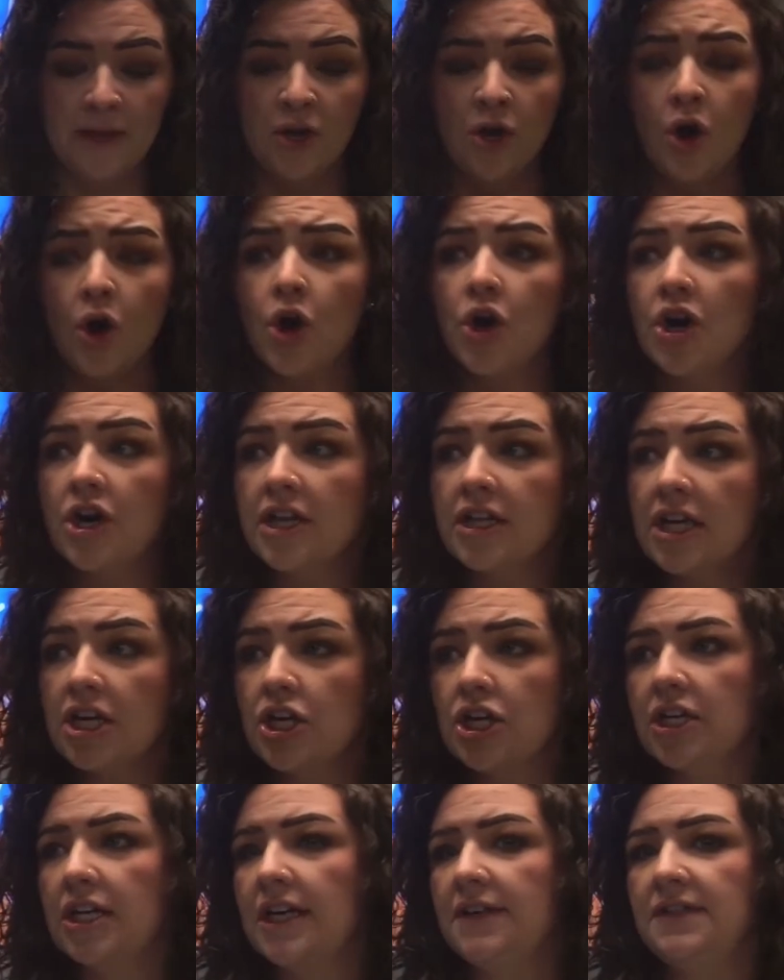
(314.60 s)
Or they
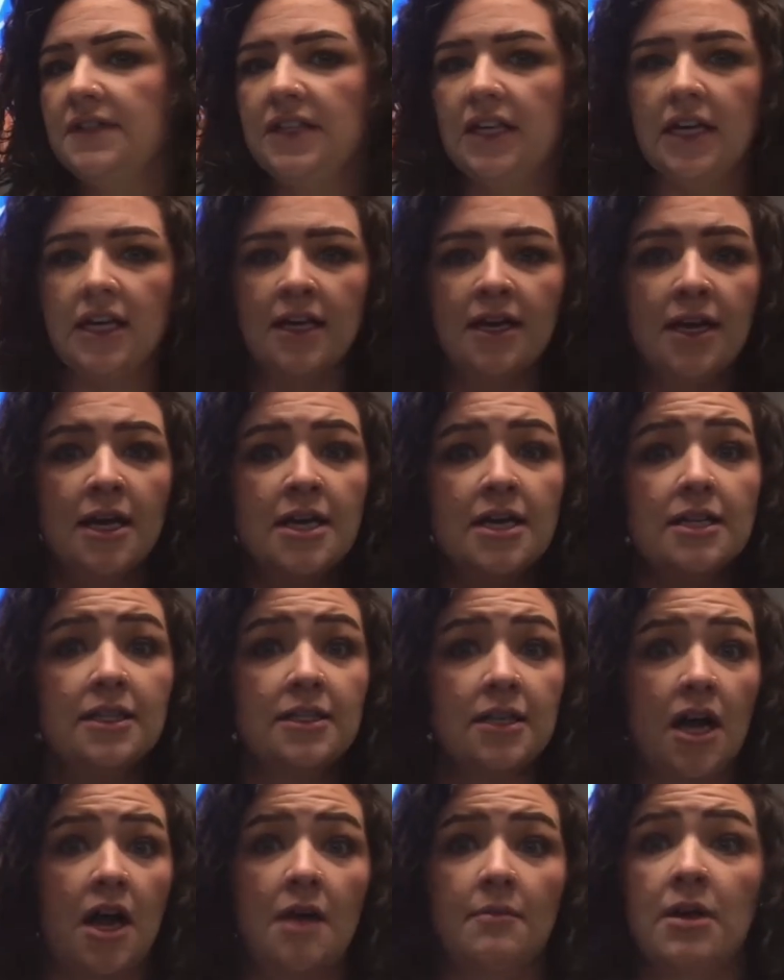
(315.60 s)
could have seen
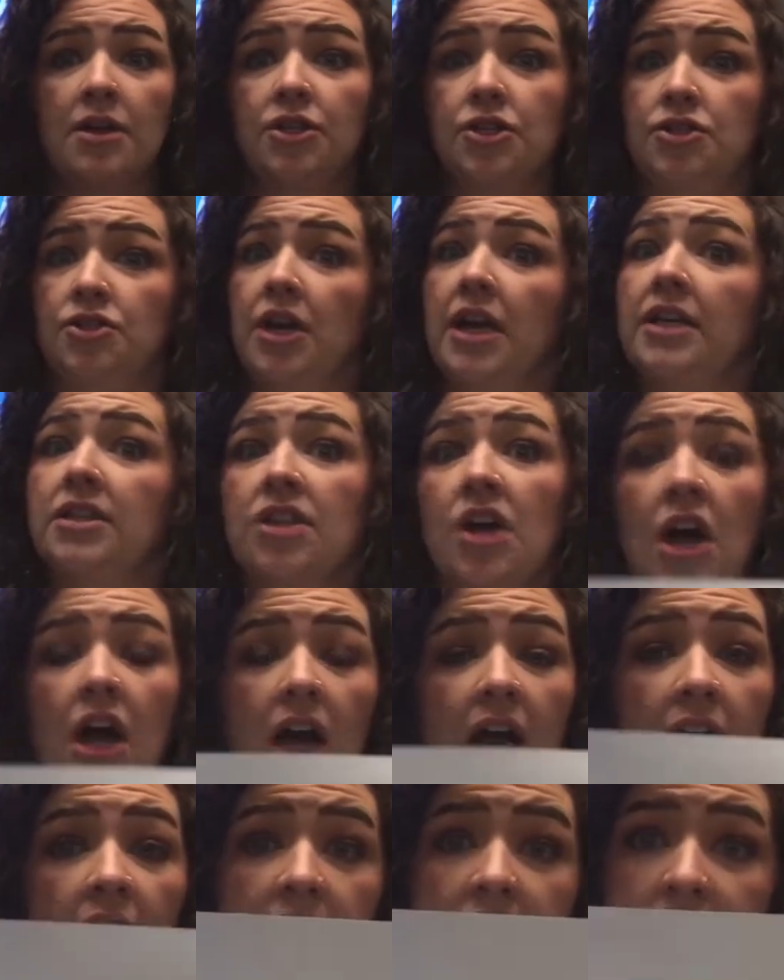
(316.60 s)
some stray
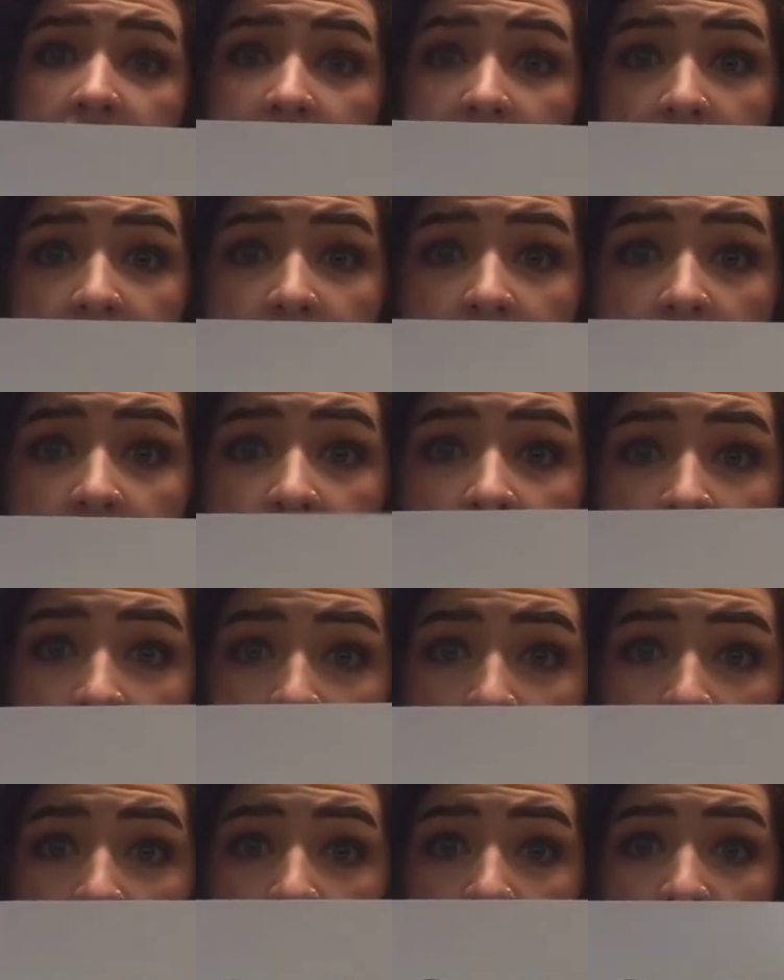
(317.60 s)
dogs.
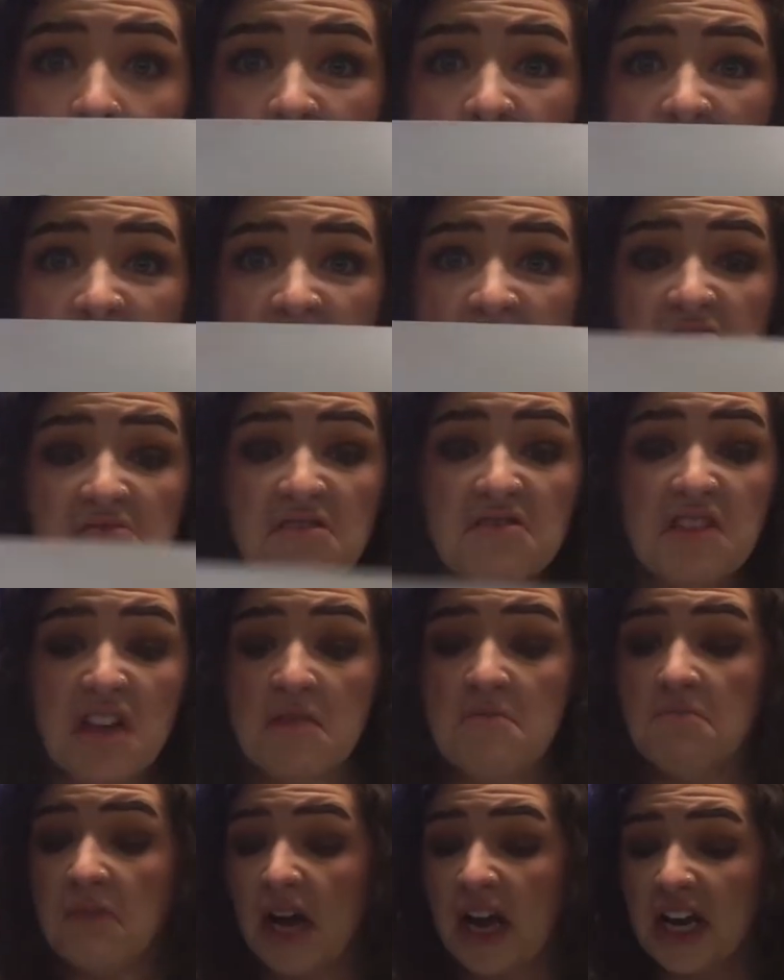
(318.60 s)
They
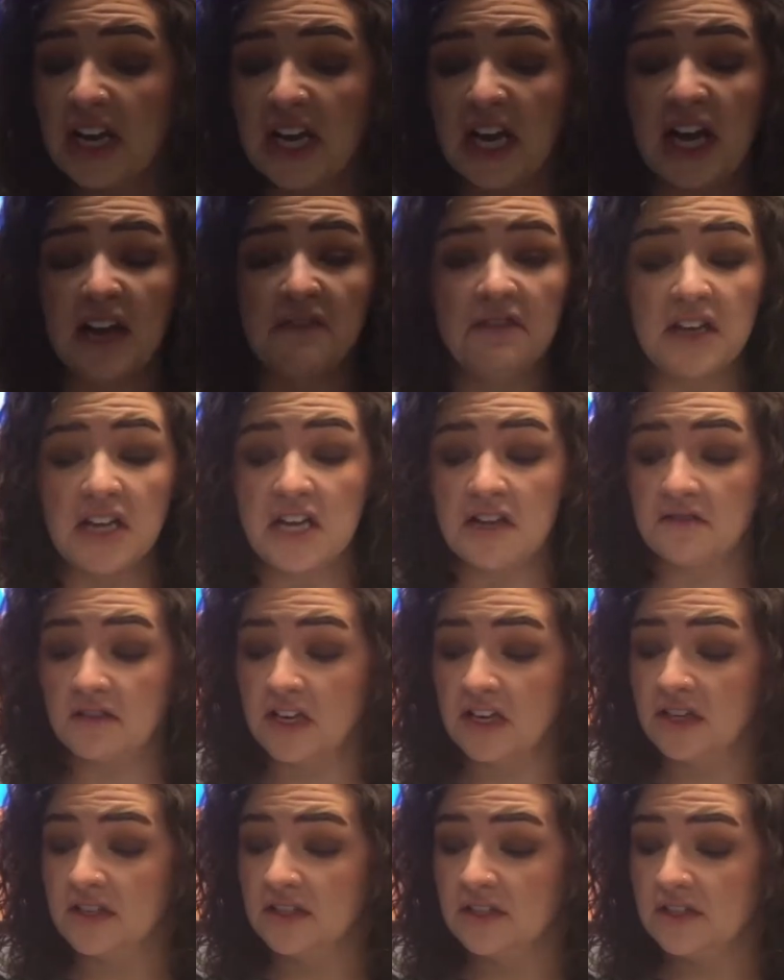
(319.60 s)
might have
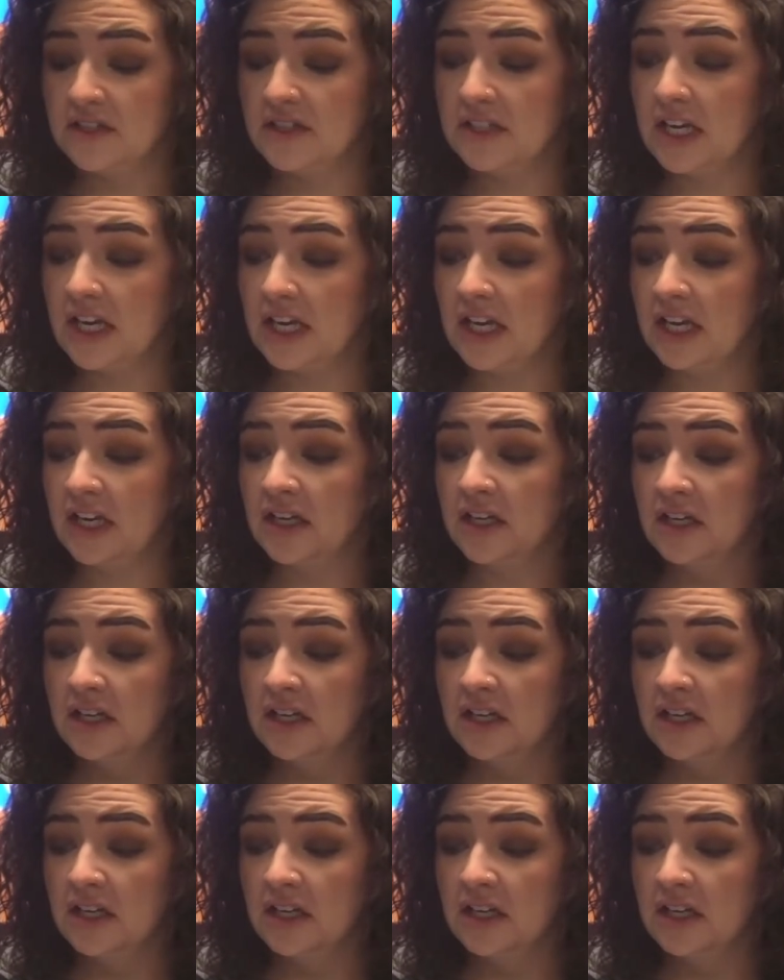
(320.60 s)
even seen,